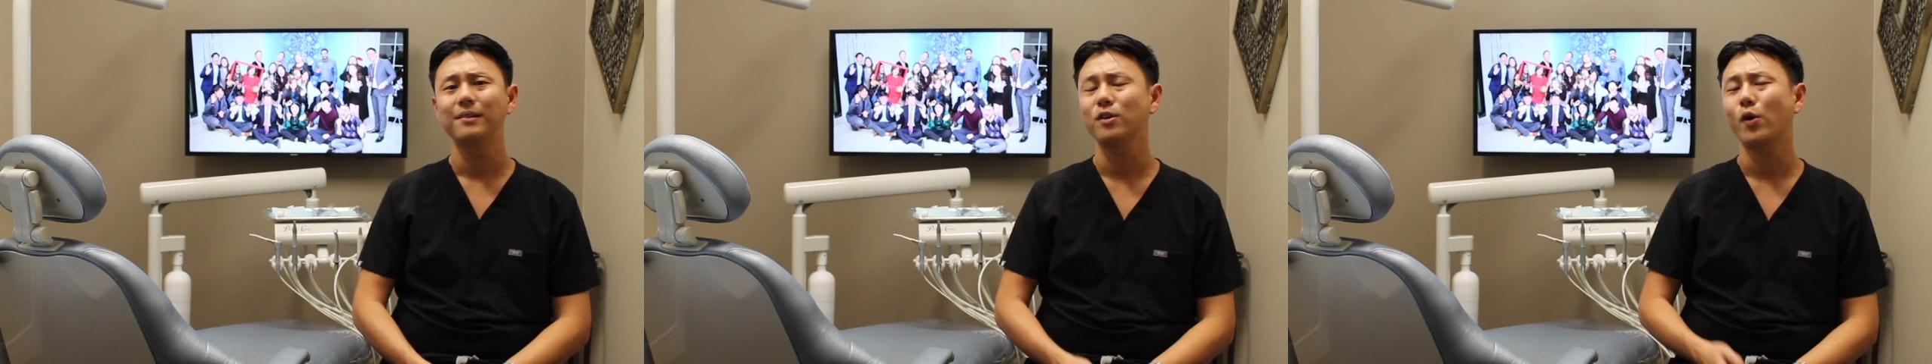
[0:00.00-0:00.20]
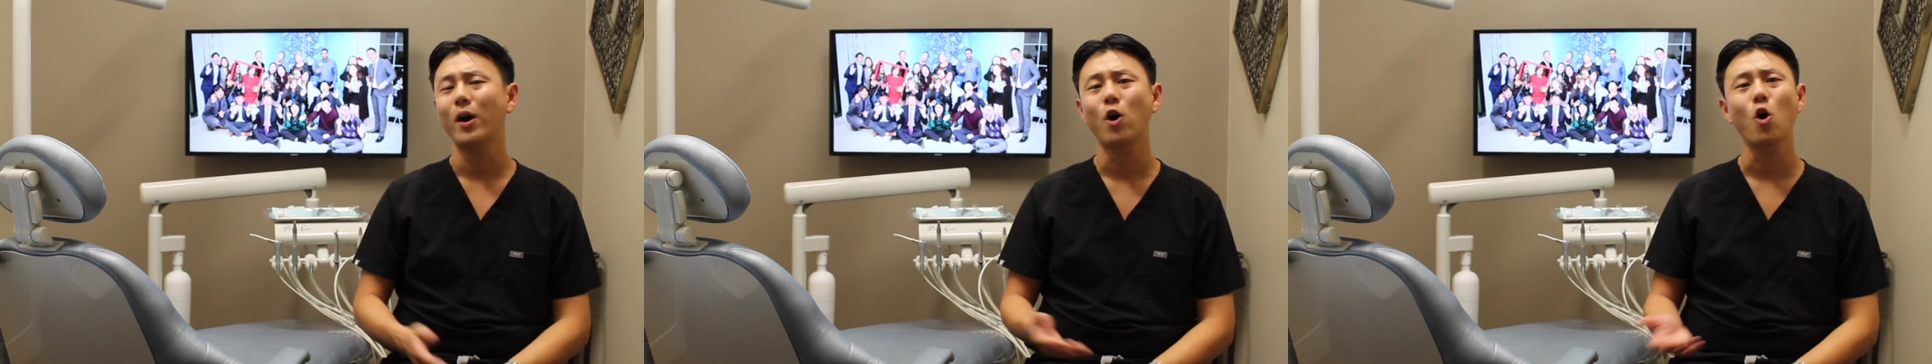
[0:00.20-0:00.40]

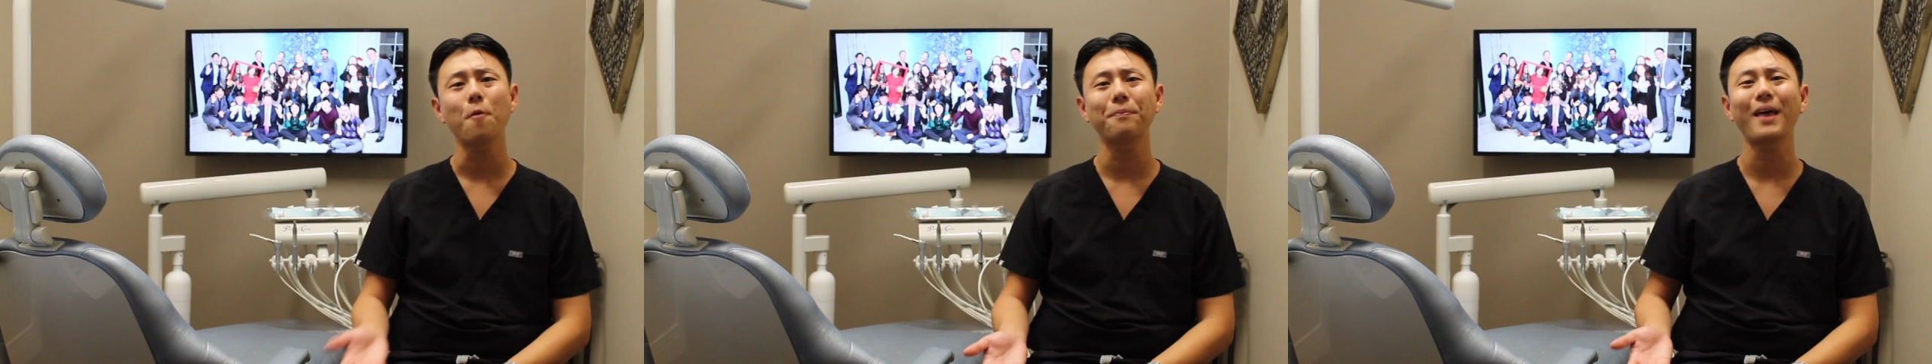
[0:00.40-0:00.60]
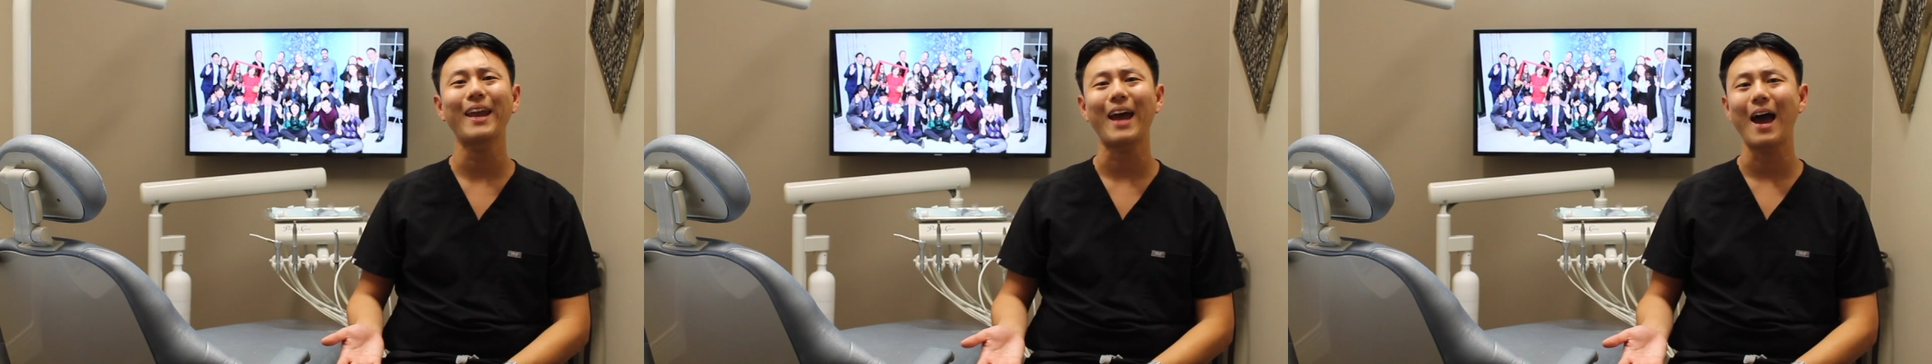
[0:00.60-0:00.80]
So I
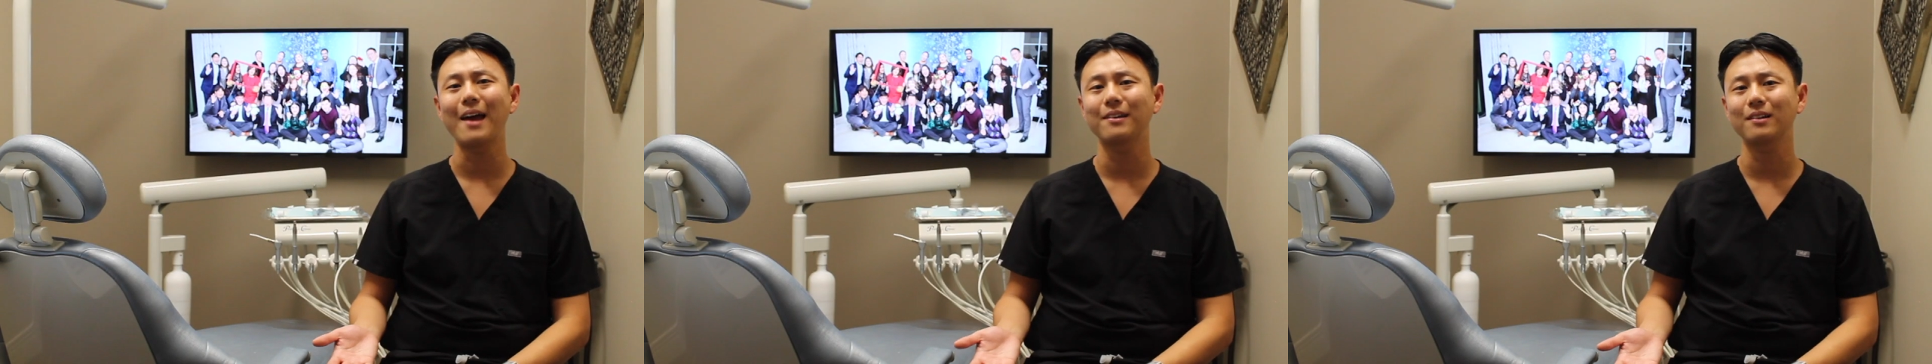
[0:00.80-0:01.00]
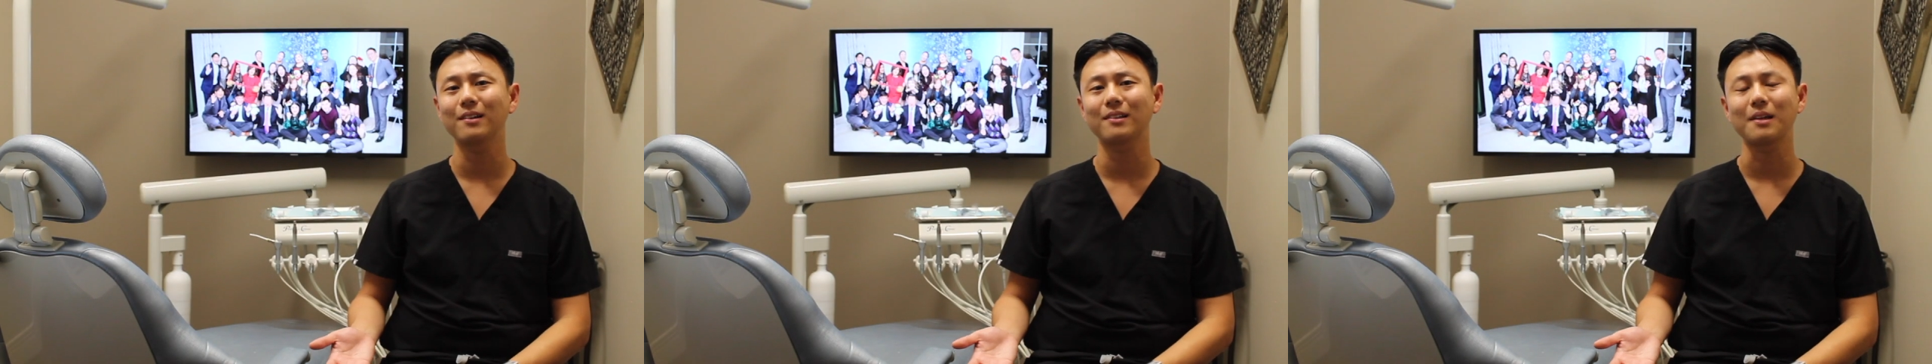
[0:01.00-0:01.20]
hope that
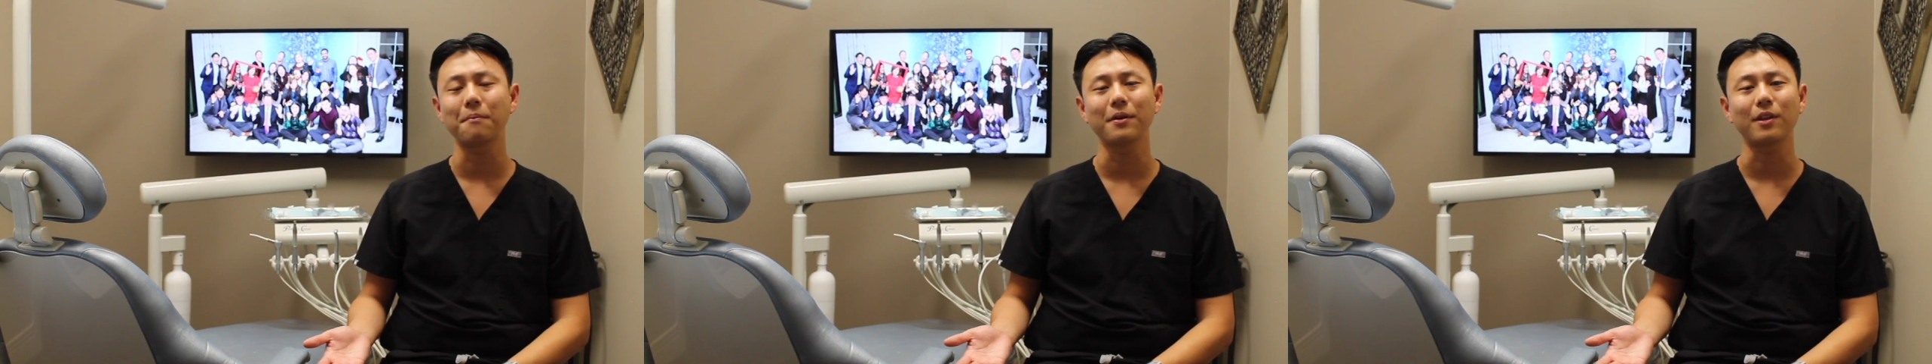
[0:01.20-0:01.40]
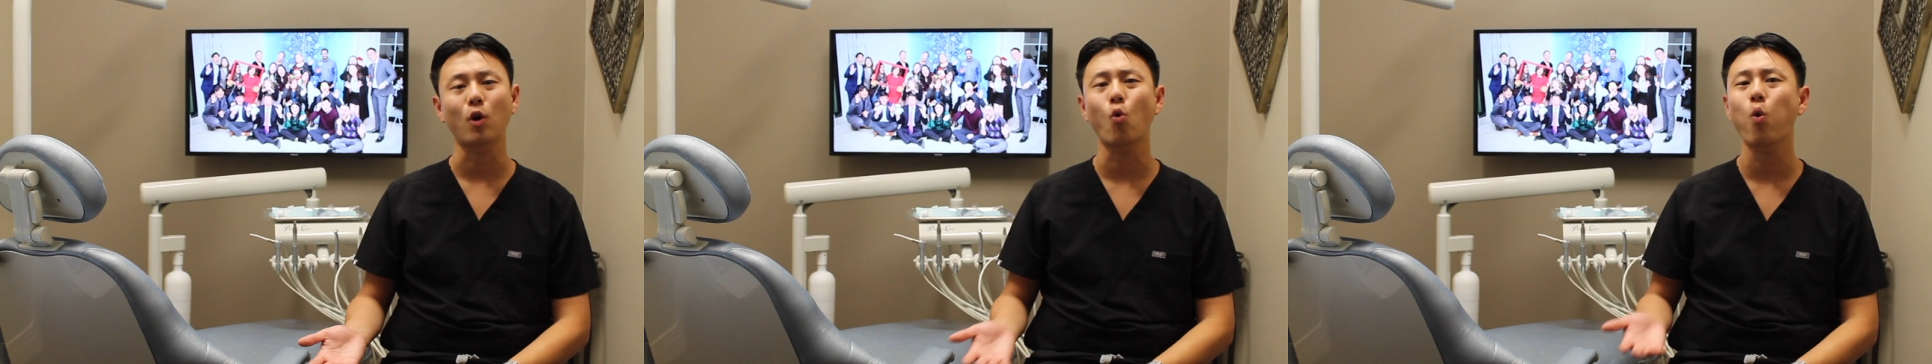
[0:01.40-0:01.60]
answers
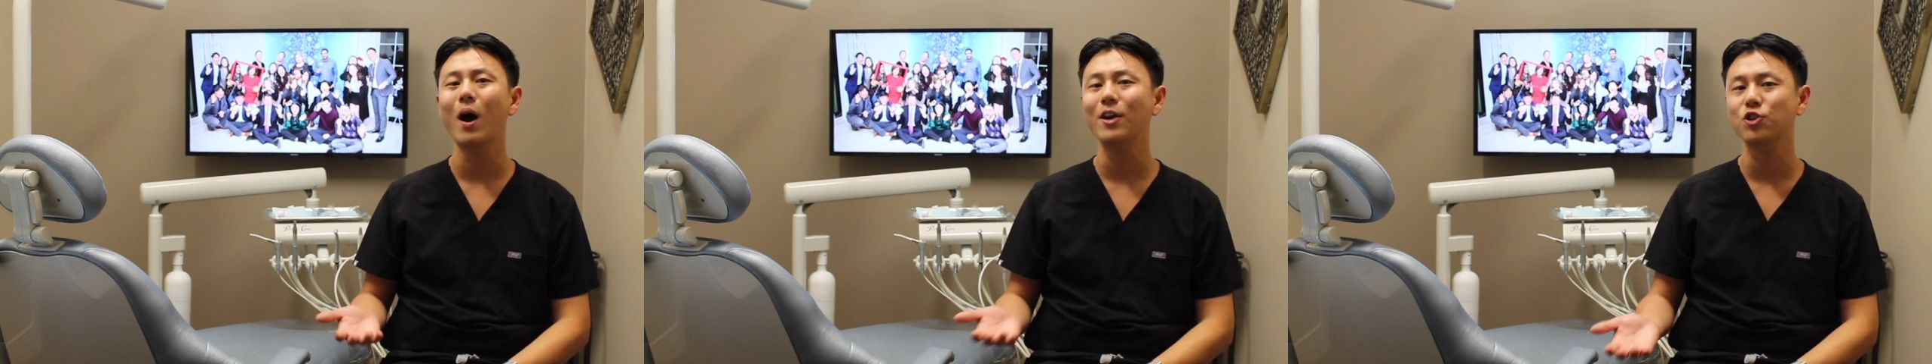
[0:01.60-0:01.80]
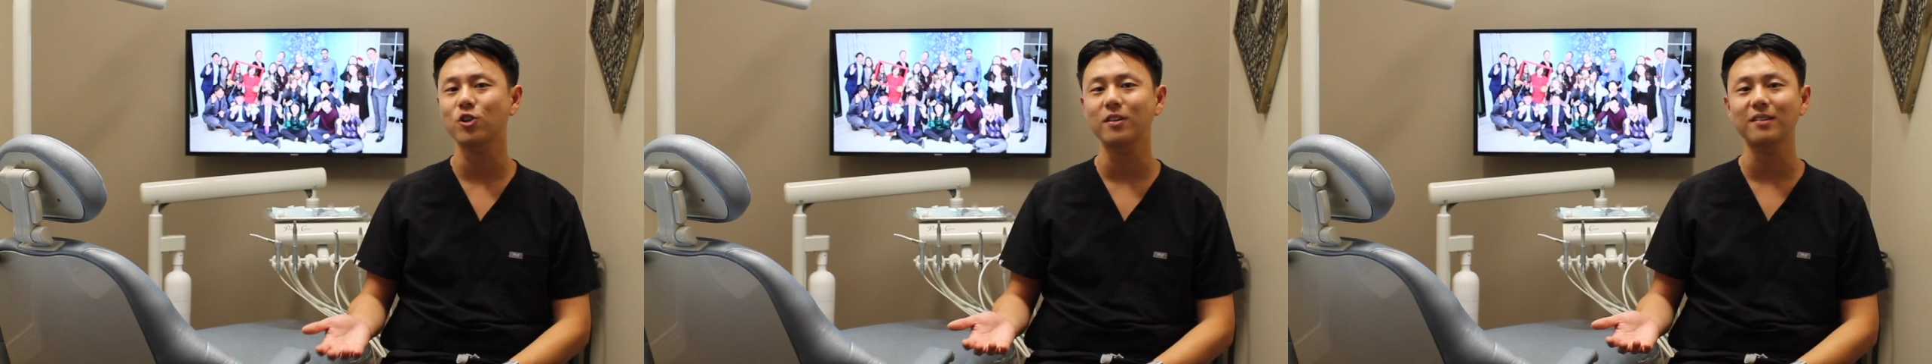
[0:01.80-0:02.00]
some of the
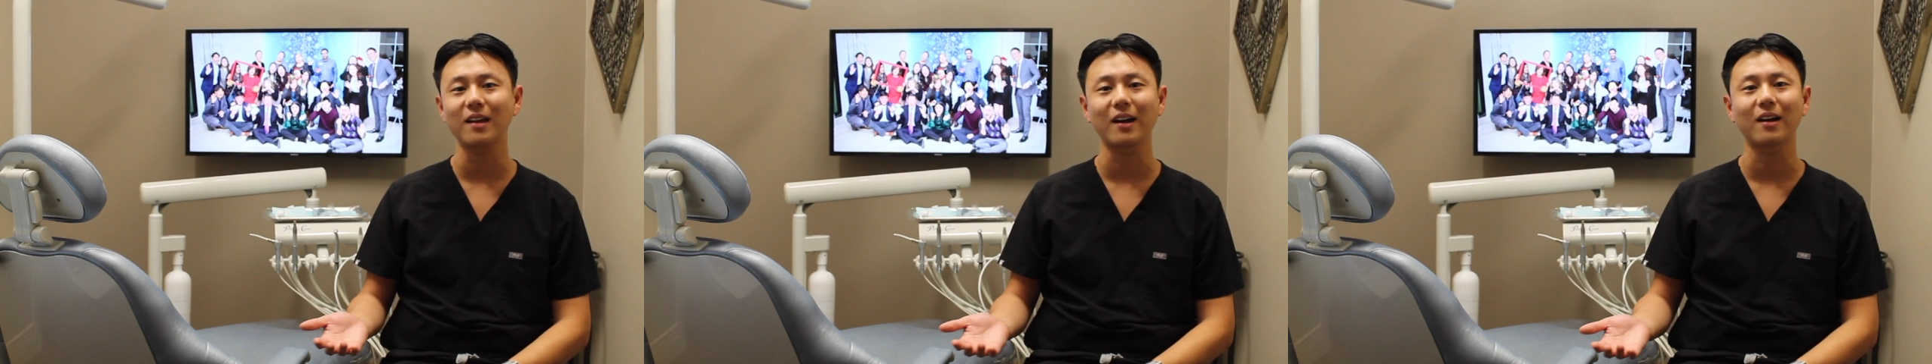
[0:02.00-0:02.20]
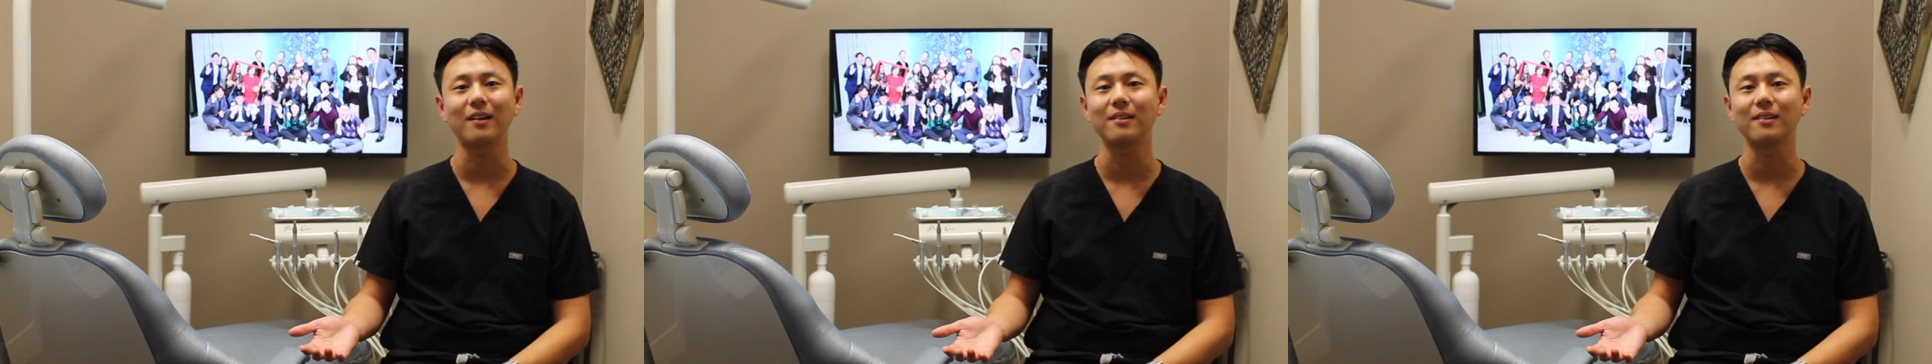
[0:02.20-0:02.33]
questions and